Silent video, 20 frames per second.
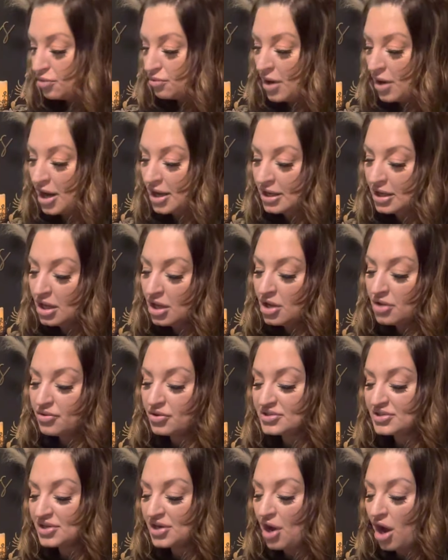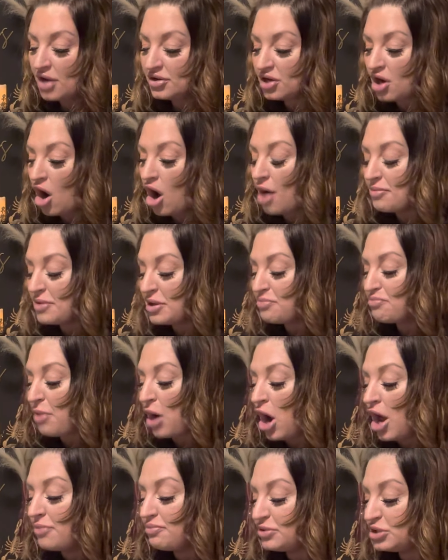right? There's an uncommon
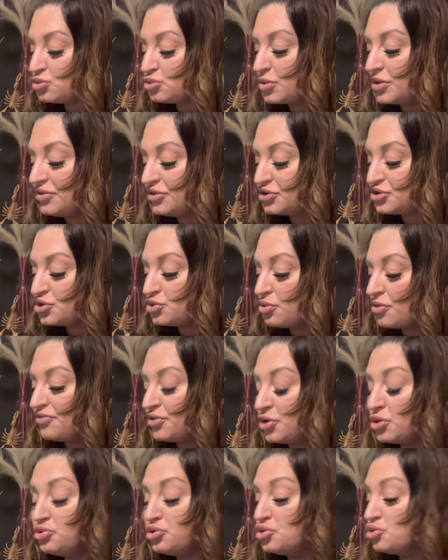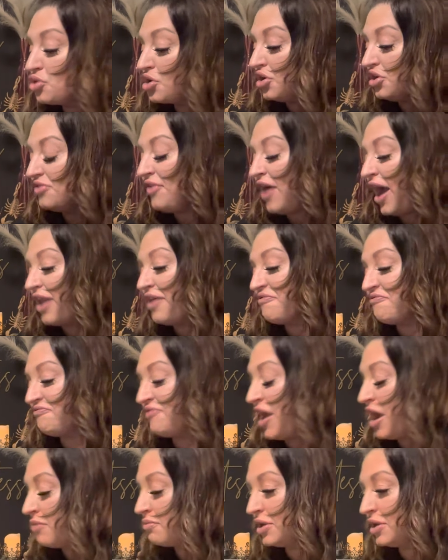bond between the two of you. You could have had a
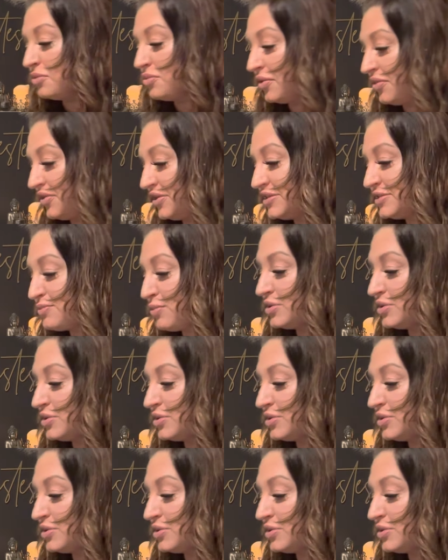family with this